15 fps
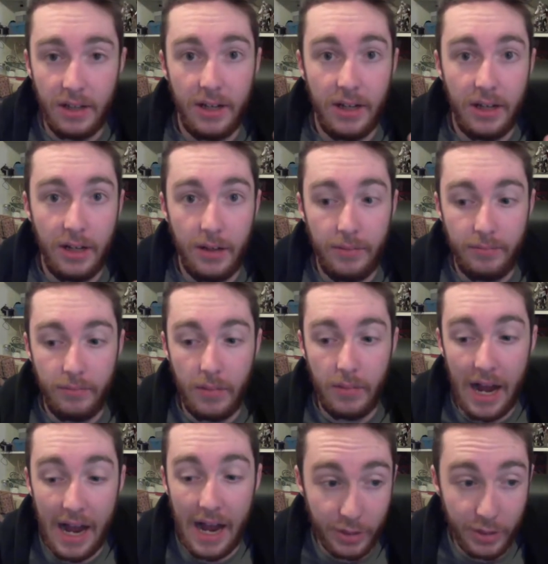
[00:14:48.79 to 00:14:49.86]
I'm
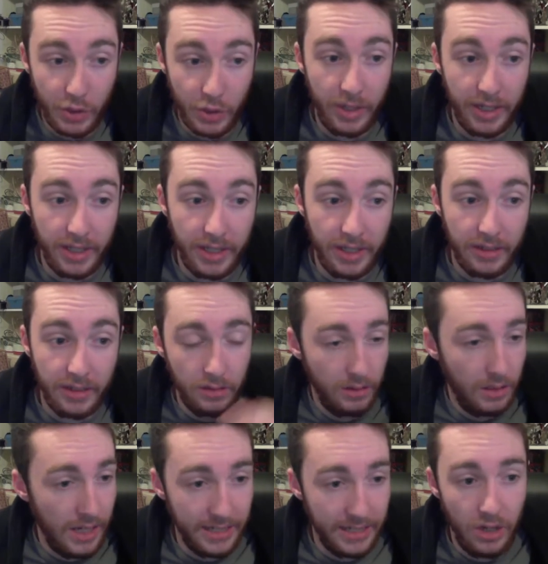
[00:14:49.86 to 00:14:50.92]
enjoying it.
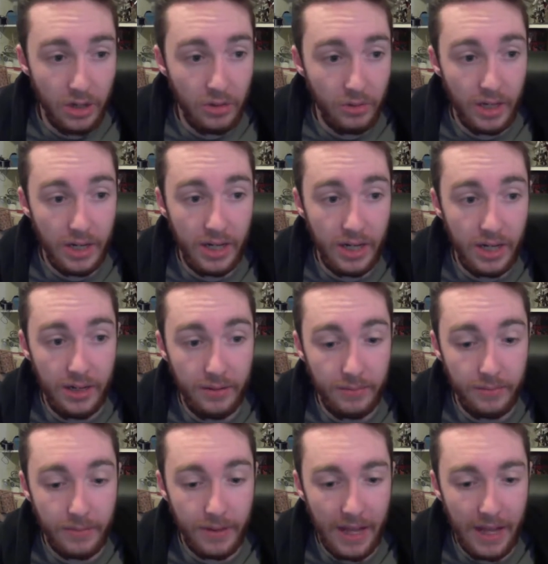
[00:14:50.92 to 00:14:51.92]
I know